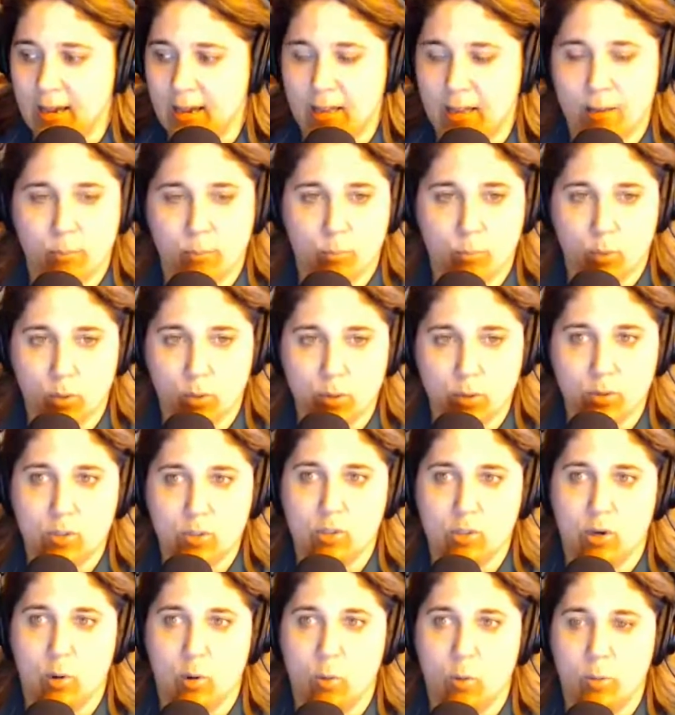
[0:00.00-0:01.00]
producer
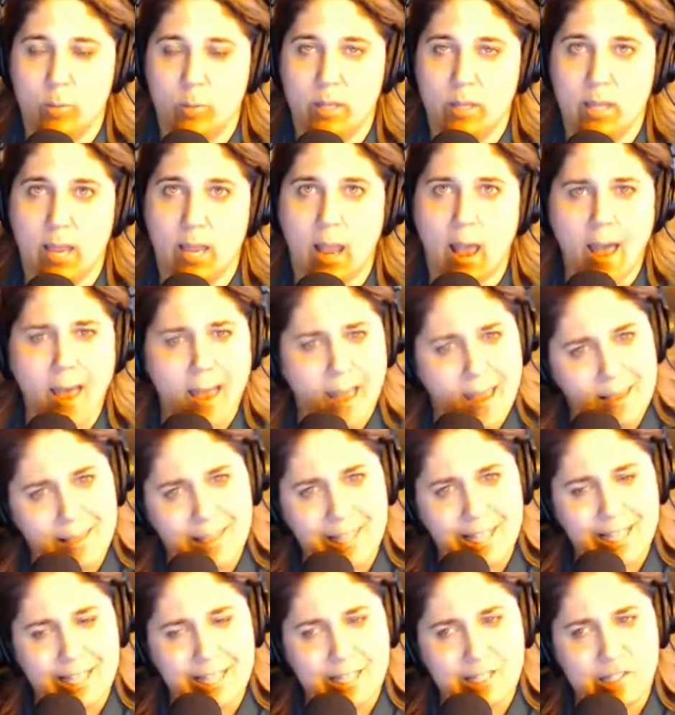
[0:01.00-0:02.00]
would be like, I think
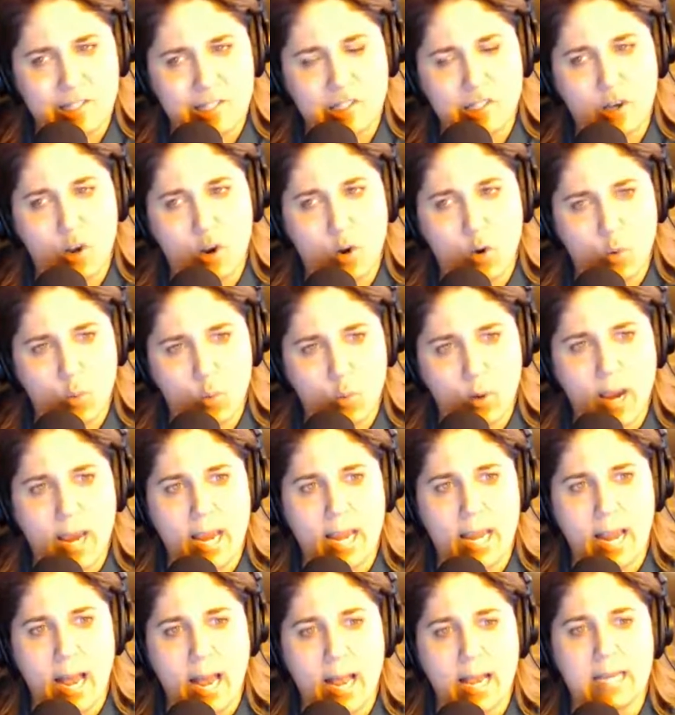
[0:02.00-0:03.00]
this is a great
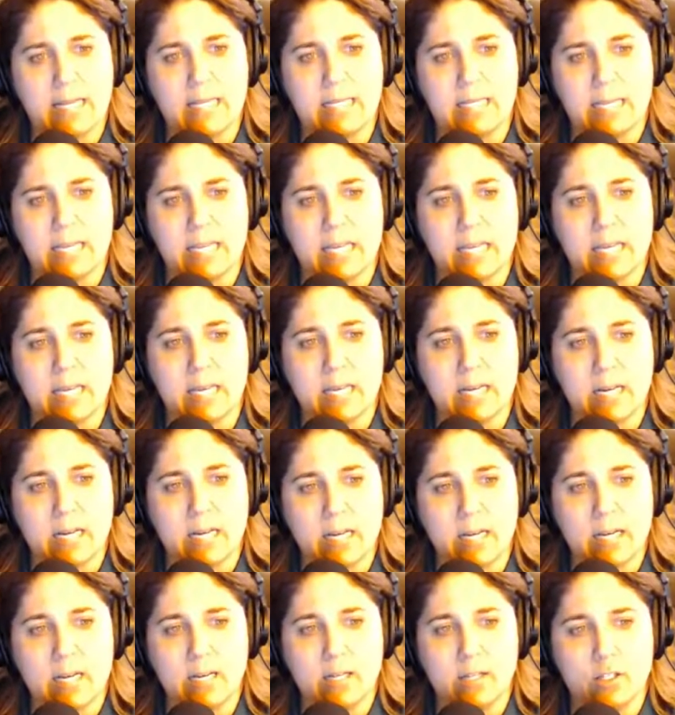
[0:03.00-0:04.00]
idea
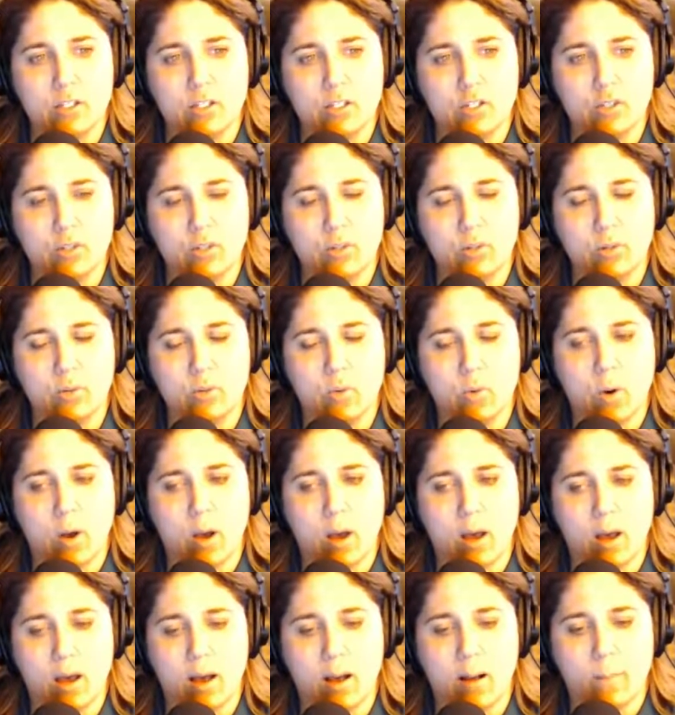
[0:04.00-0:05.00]
to
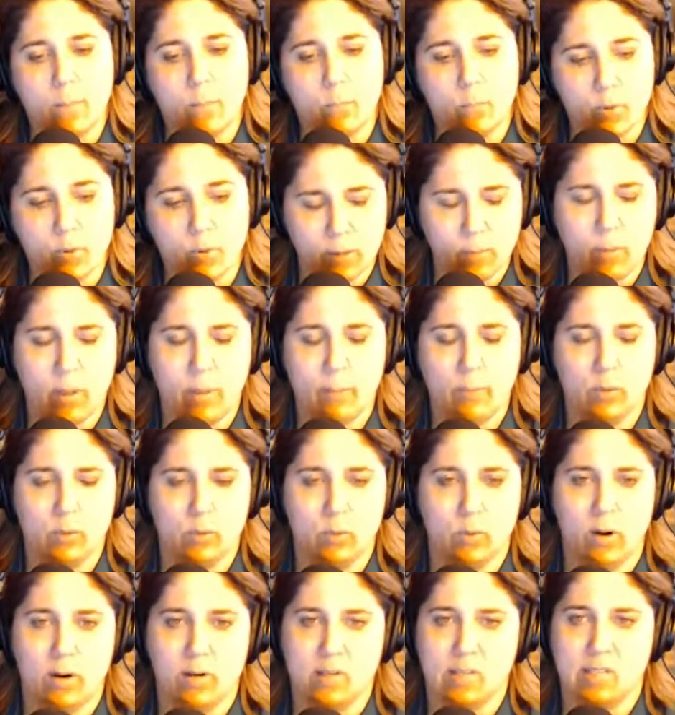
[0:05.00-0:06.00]
bring people to
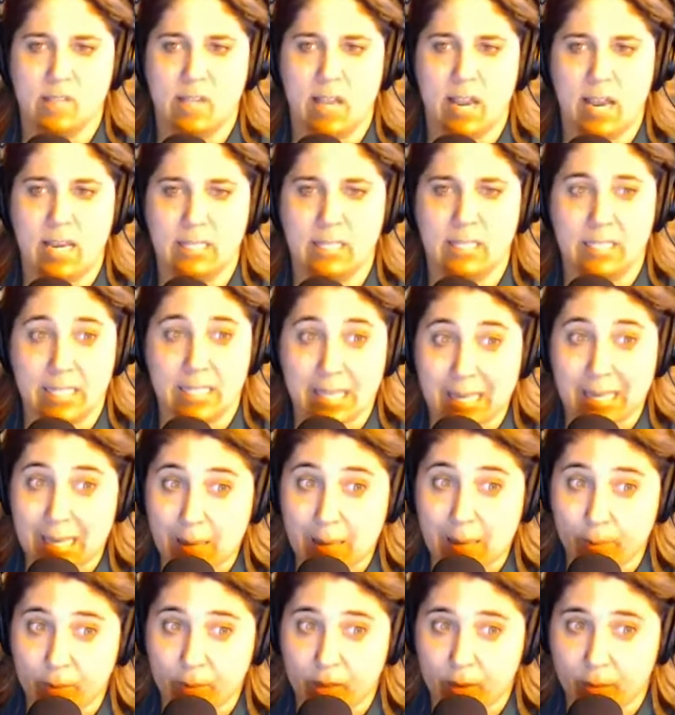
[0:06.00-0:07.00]
our site, to keep
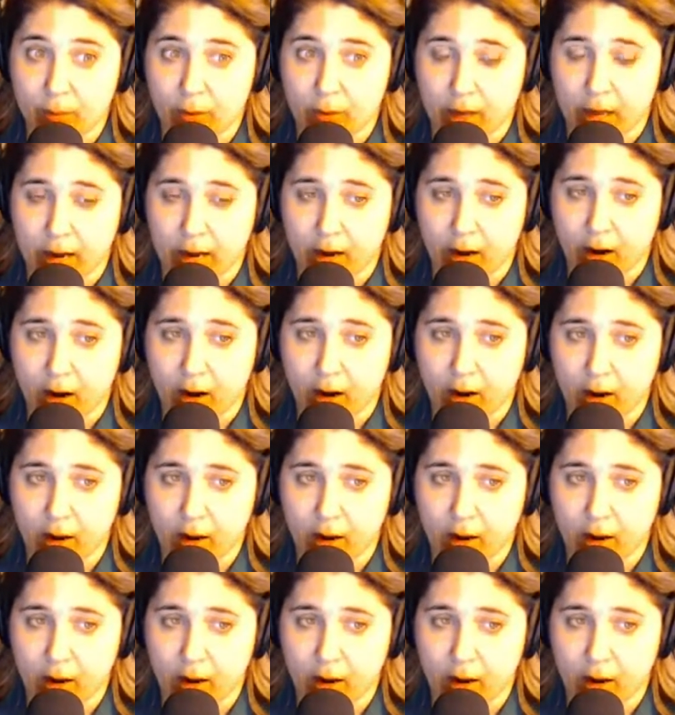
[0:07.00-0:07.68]
them there,